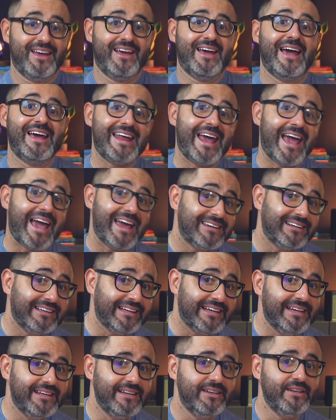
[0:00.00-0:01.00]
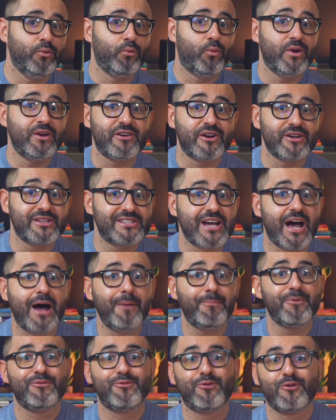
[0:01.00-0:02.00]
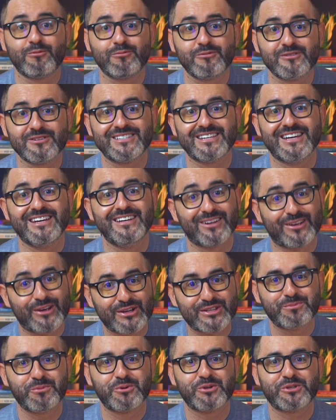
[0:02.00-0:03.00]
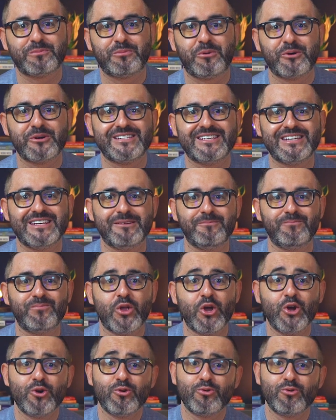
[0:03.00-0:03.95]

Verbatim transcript: And Adeline, one of our top performers in the customer support team,